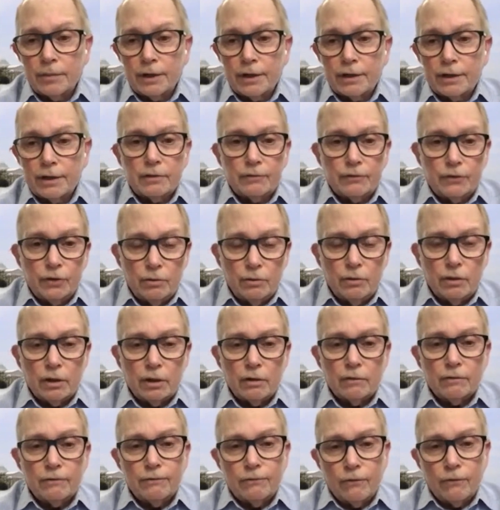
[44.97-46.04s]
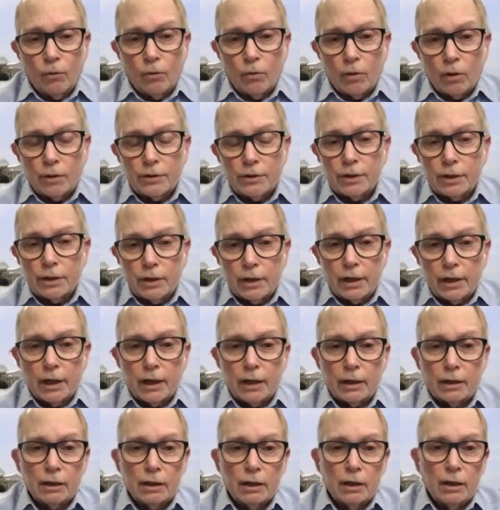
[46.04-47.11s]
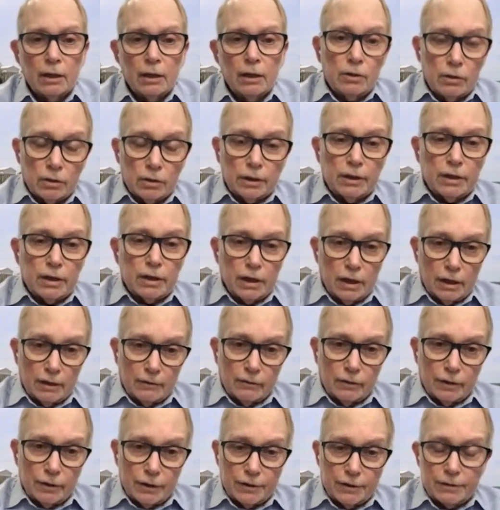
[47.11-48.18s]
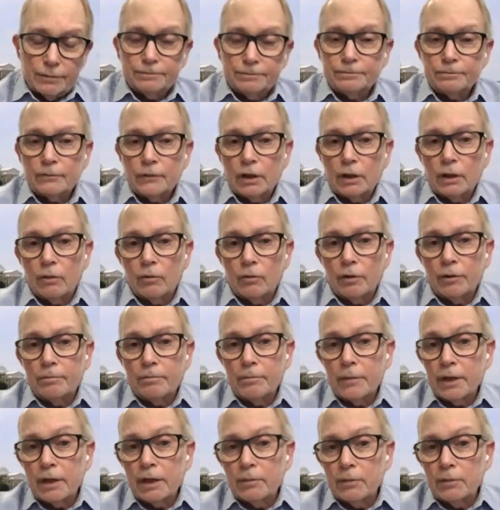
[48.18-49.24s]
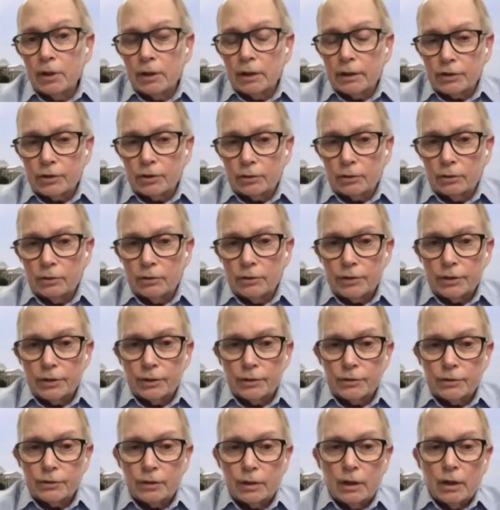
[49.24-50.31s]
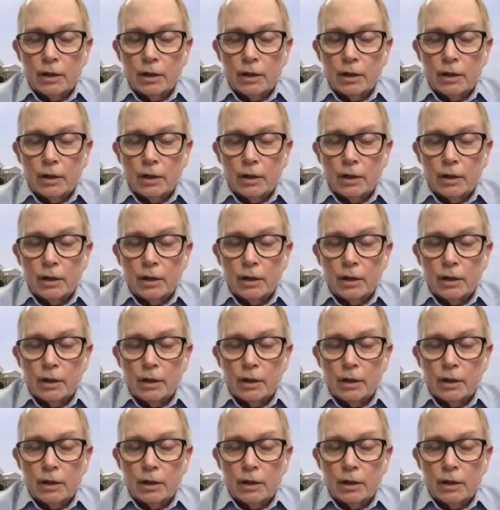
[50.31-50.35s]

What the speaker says: because if you can afford to get good coverage, with minimal exclusions,